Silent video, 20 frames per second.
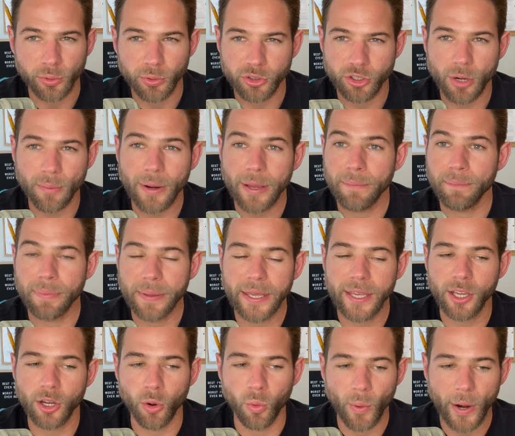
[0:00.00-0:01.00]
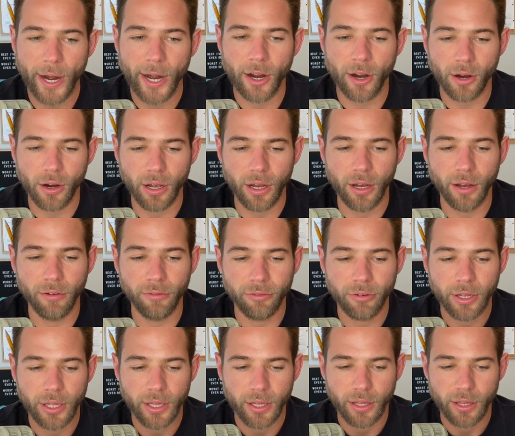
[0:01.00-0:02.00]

You want to start by being aware of